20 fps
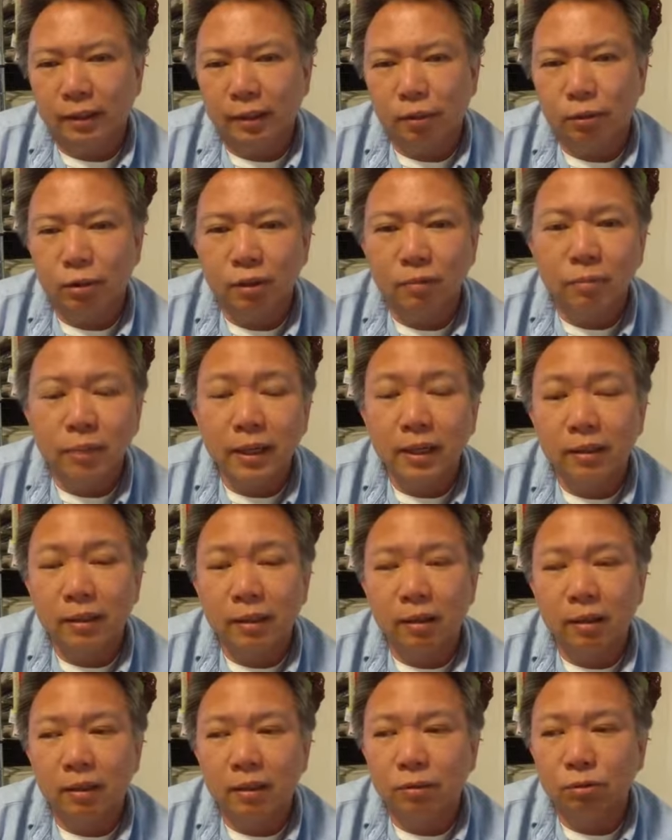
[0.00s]
It could have been
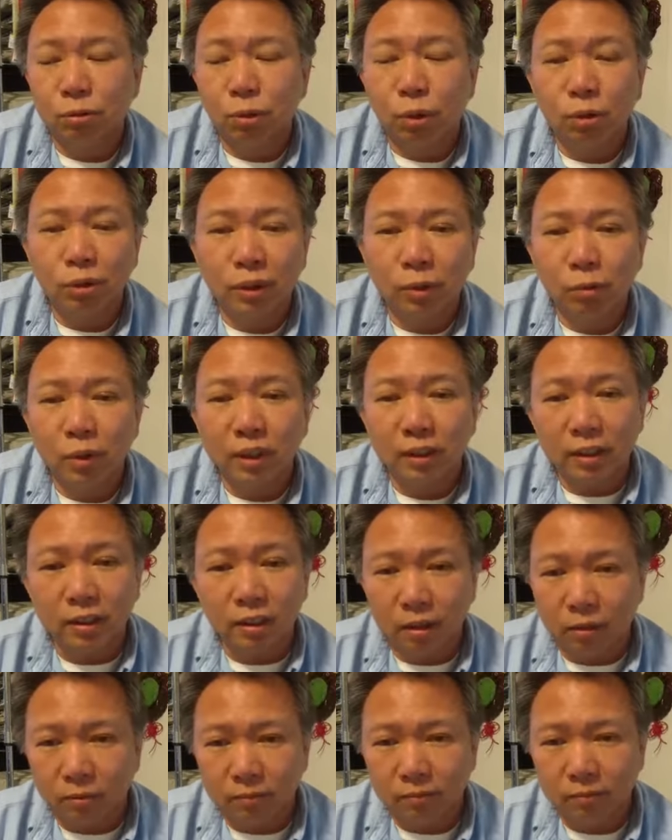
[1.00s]
sold a week
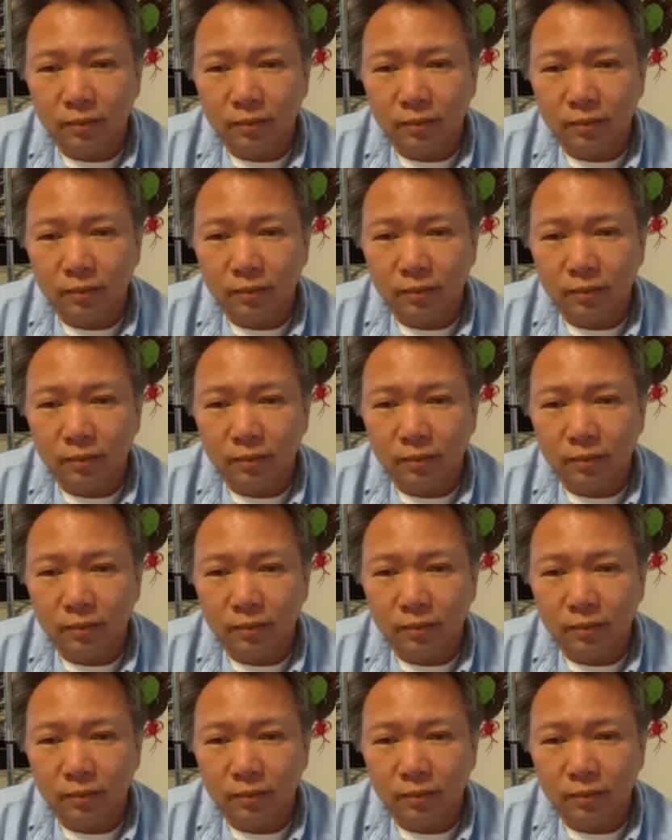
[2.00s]
ago,